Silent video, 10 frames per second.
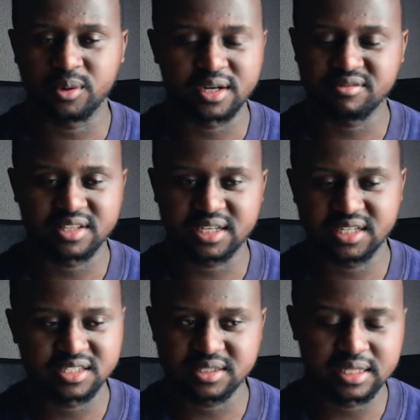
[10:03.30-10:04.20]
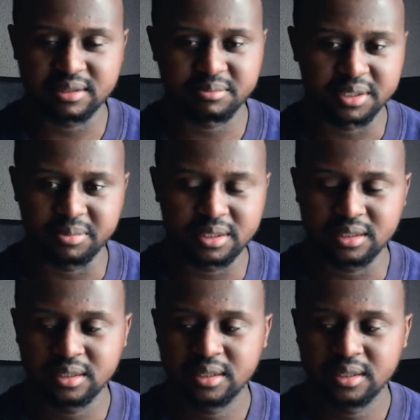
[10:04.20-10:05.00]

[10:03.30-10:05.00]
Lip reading: whatever the case that may be.